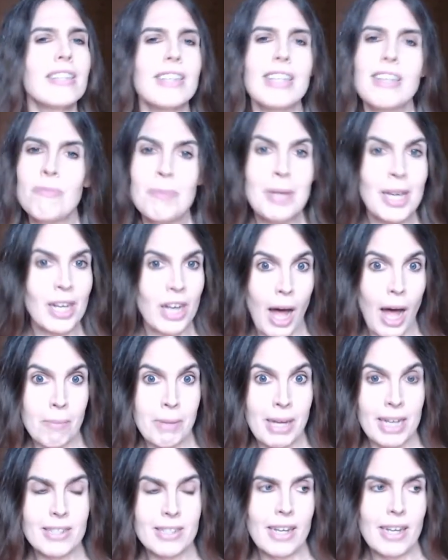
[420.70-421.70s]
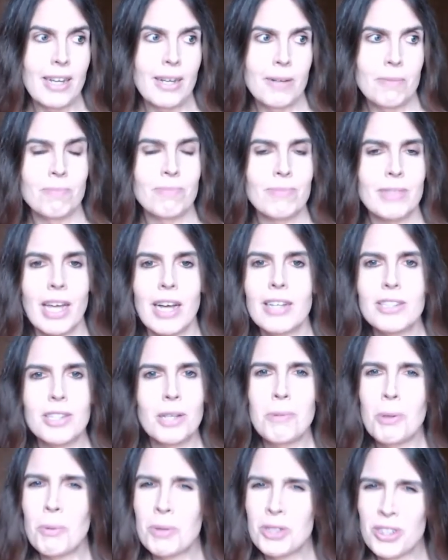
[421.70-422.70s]
leave me a comment. Um,
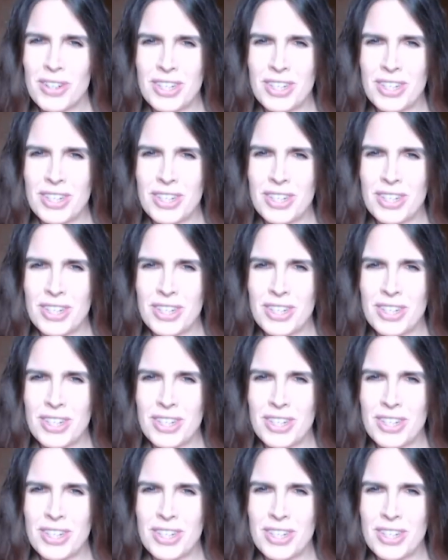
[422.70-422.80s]
tell me what